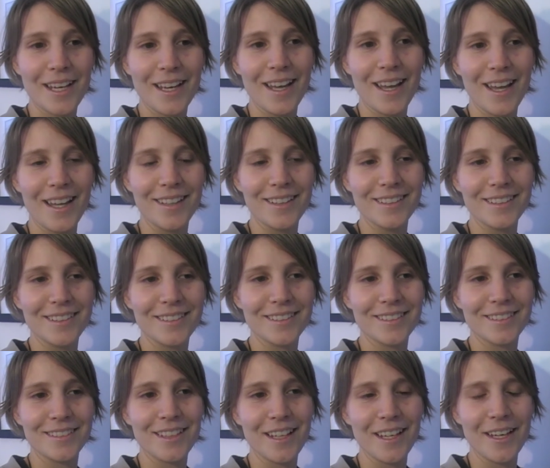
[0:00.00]
And
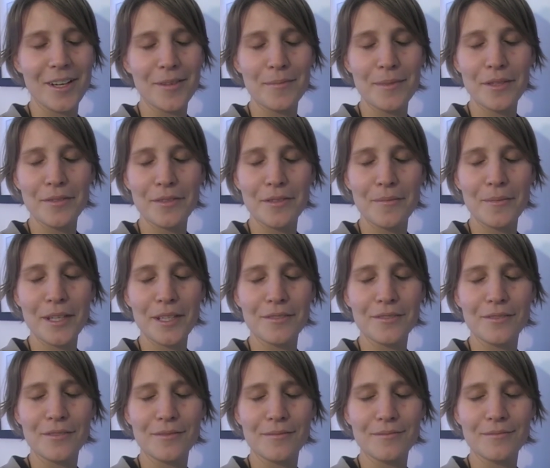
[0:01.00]
I'll be with my
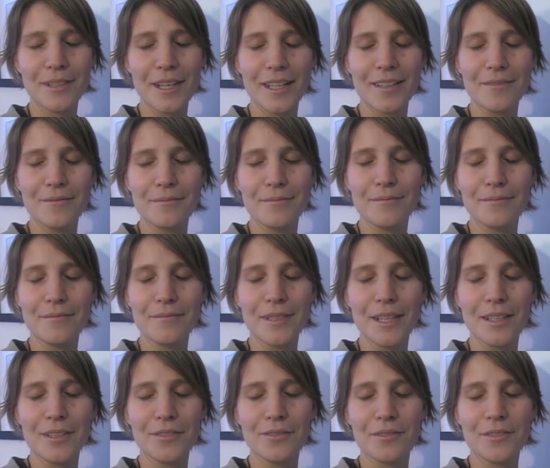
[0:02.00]

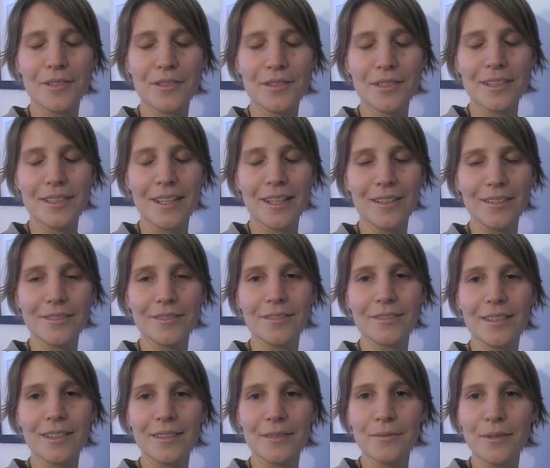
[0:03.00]
true self
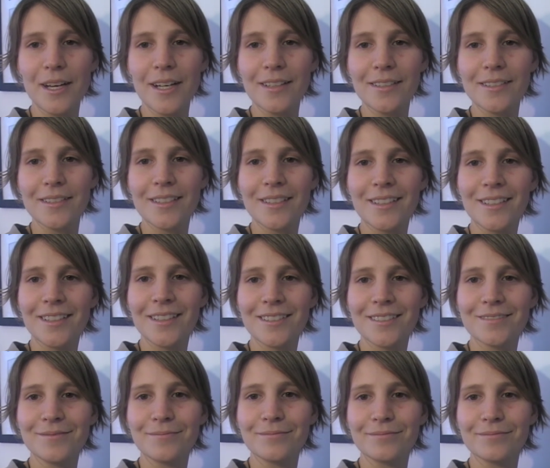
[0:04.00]
as well.
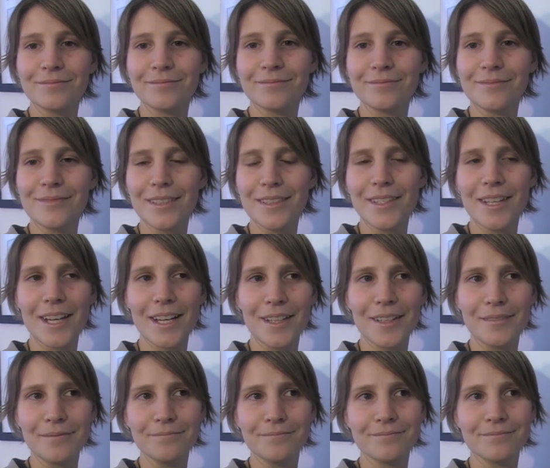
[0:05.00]

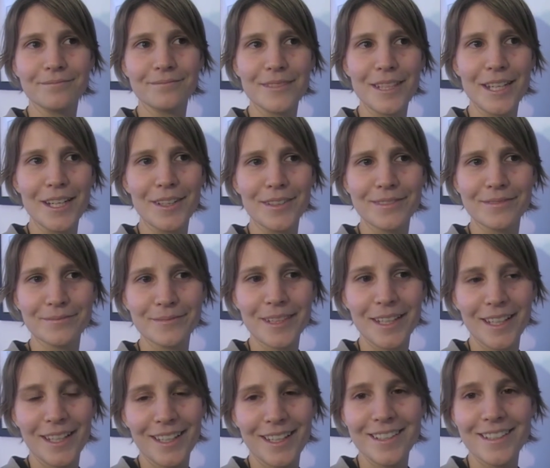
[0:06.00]
You know,
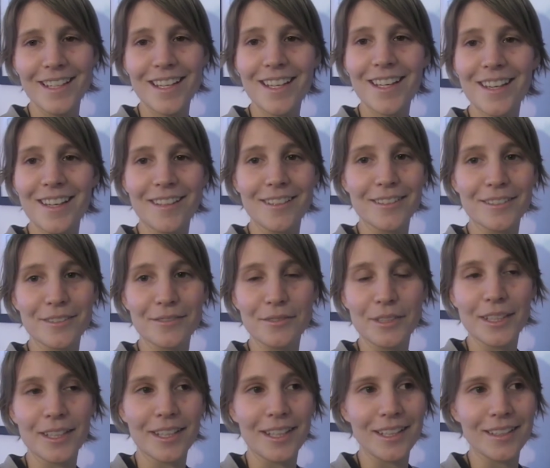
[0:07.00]
Nikki is
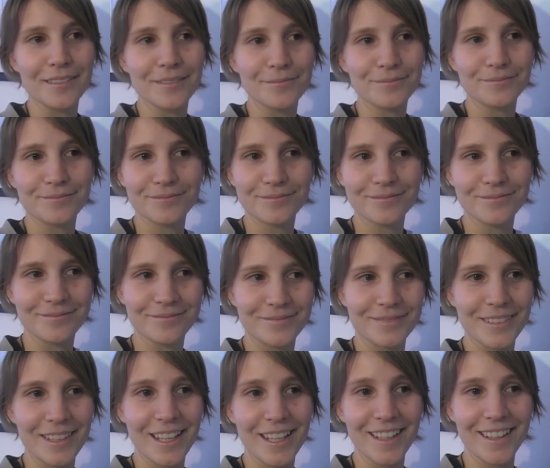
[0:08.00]
really,
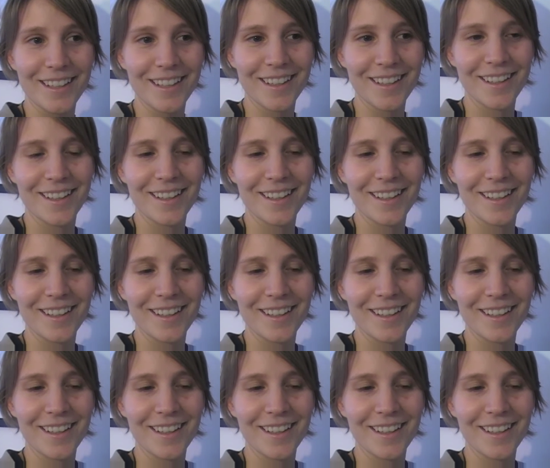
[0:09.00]
like,